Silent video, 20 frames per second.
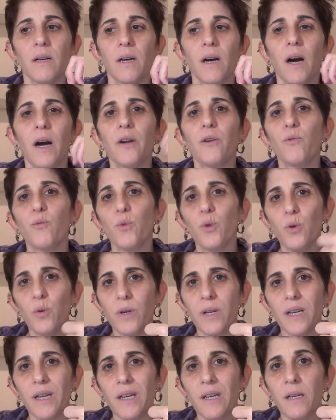
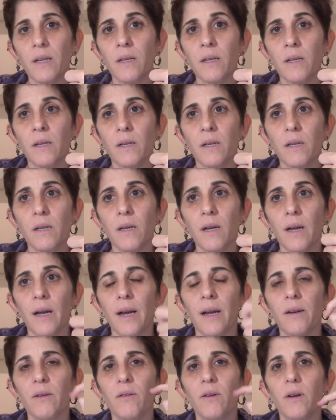unrooted
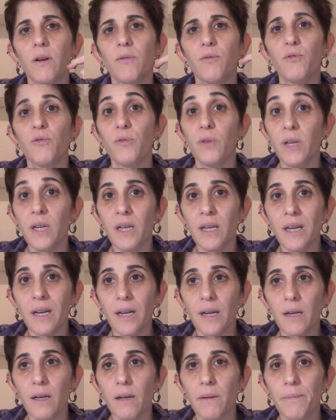and
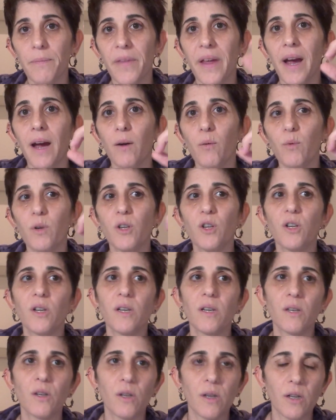fleeing that which
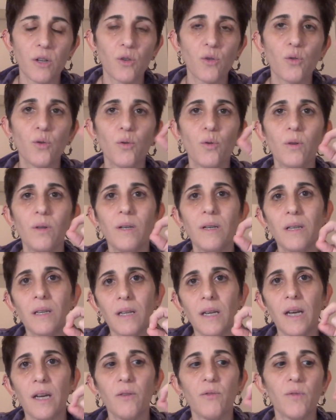is a truly
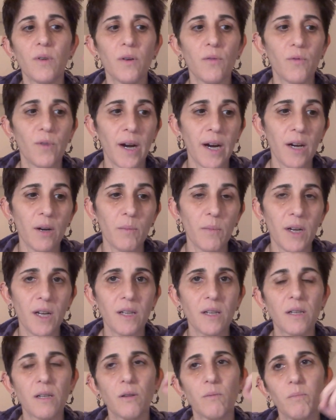safe
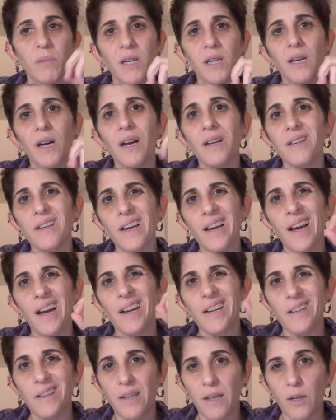environment because I
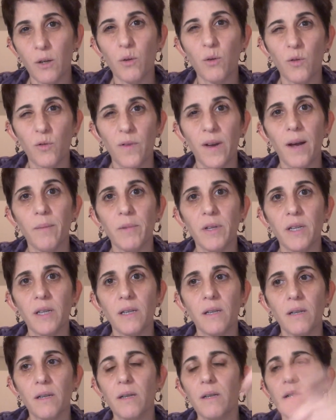had a Diego's
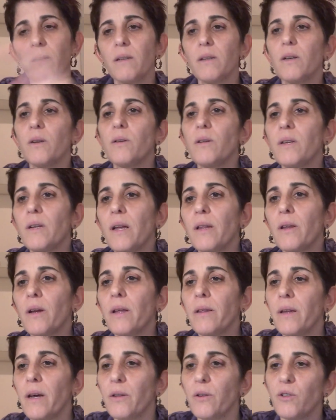family. Another,
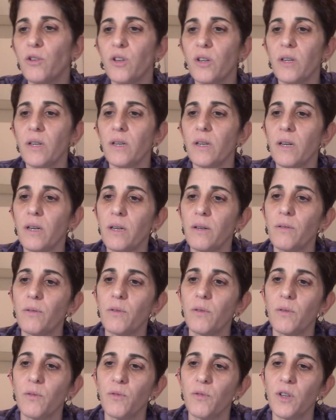another Janina
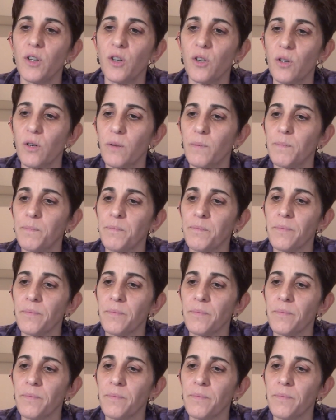Fisher.